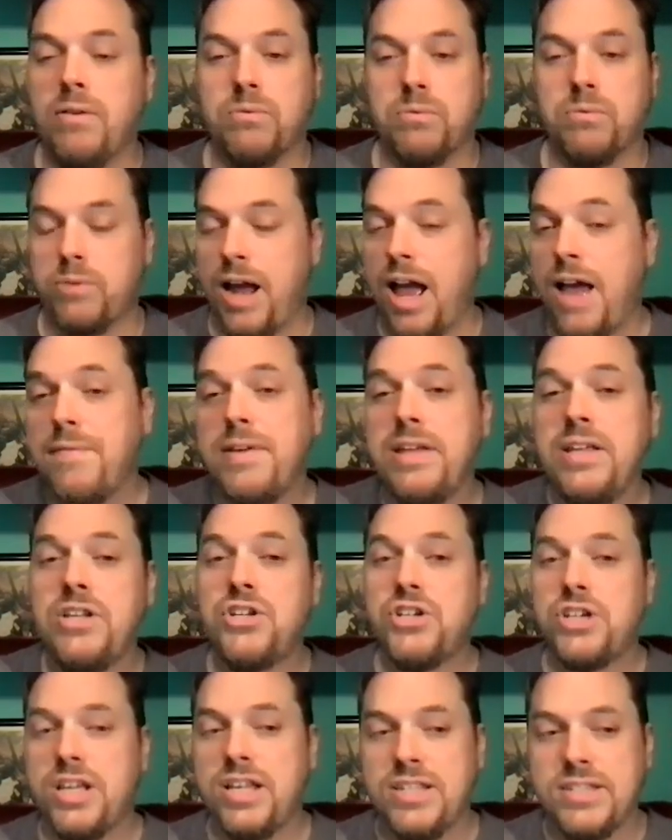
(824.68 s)

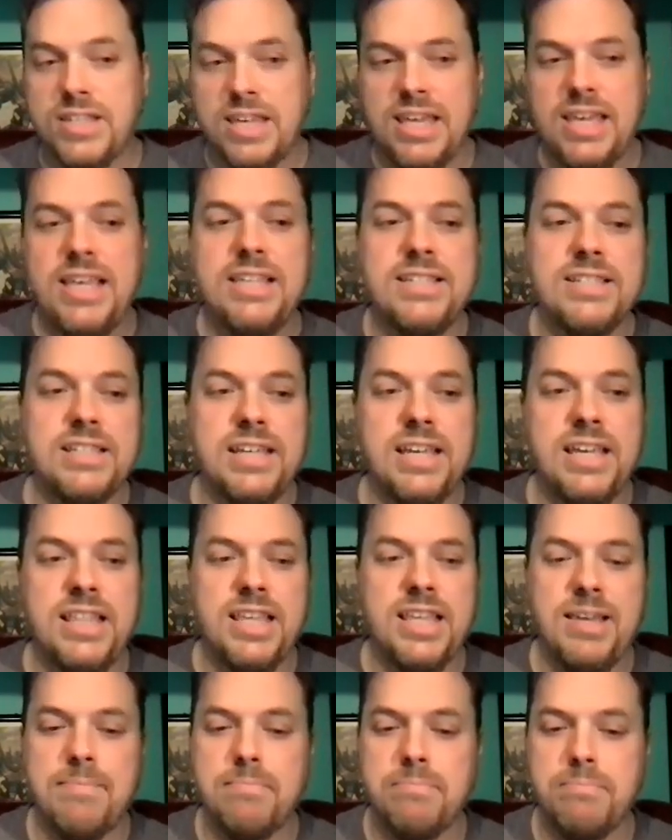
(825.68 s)
Ravage is easily
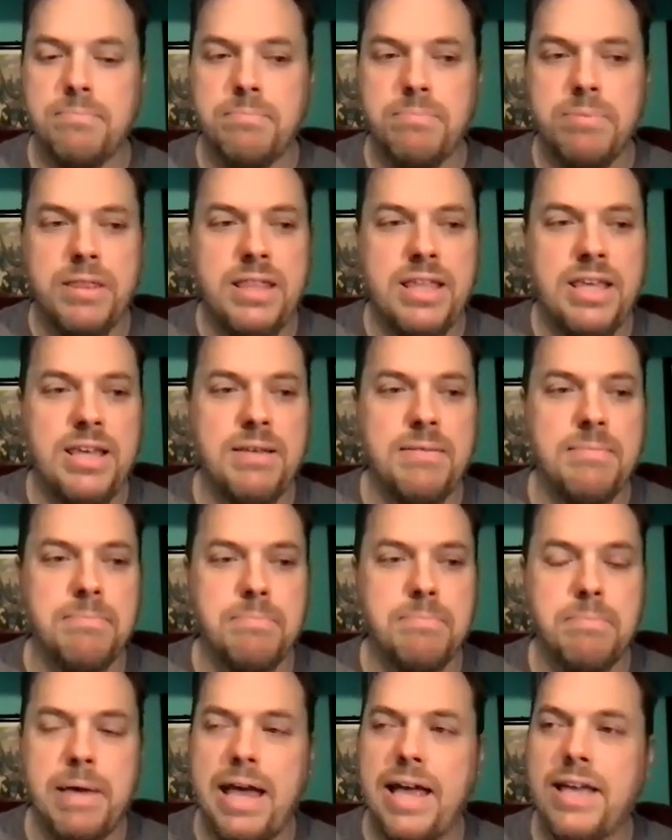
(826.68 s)
the
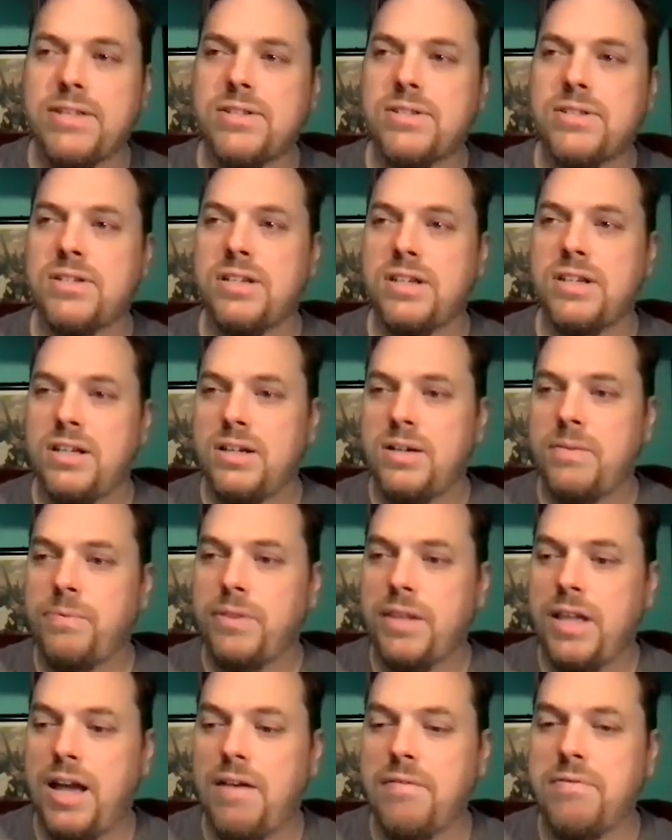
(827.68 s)
best
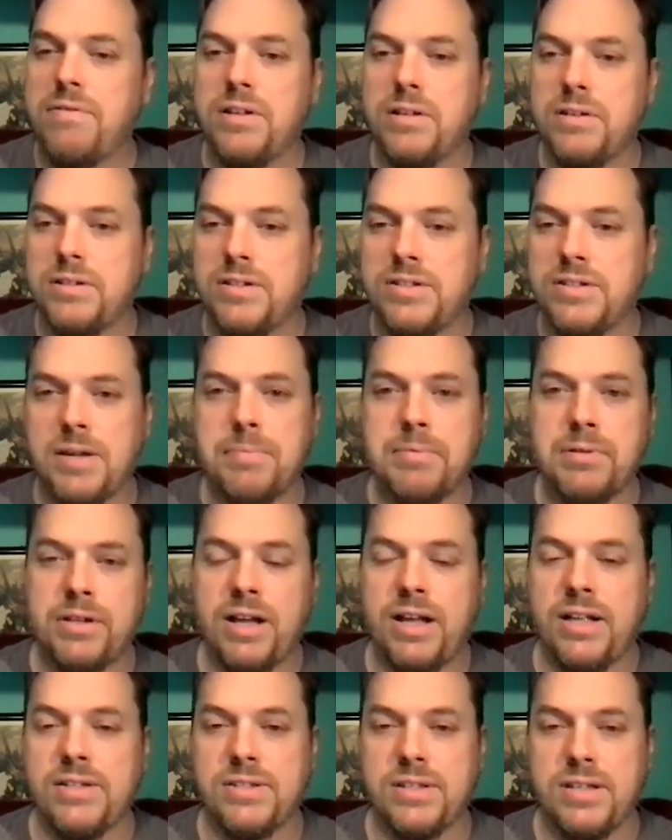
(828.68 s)
of the
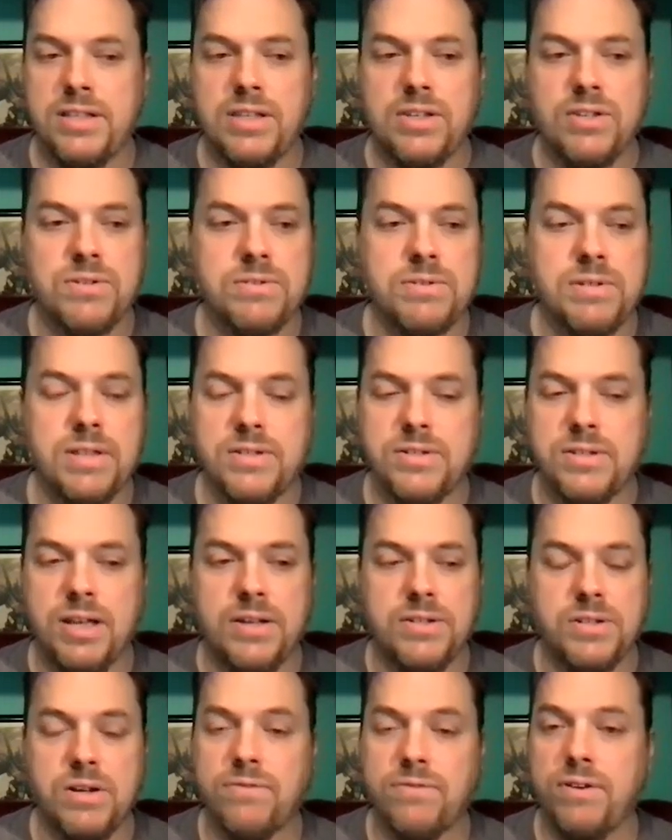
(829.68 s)
Decepticons in this
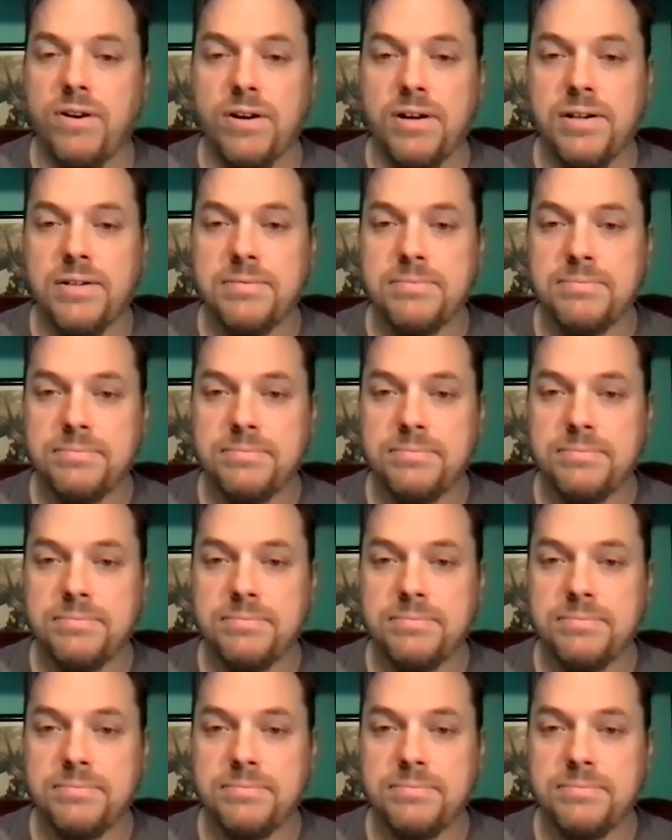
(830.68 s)
so far.